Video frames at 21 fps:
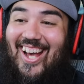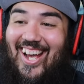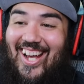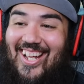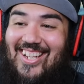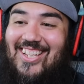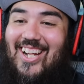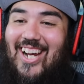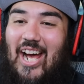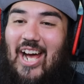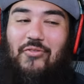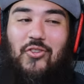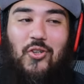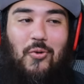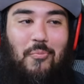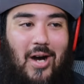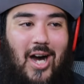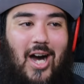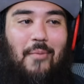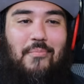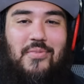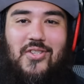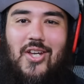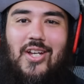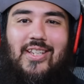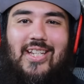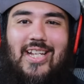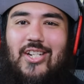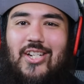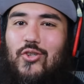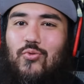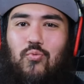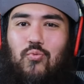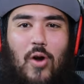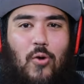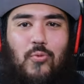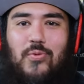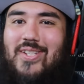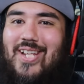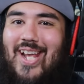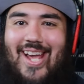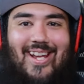And then after mom's done, they just
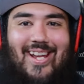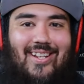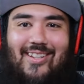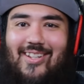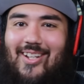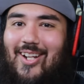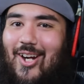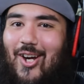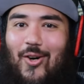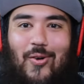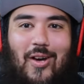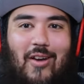rotate. You know,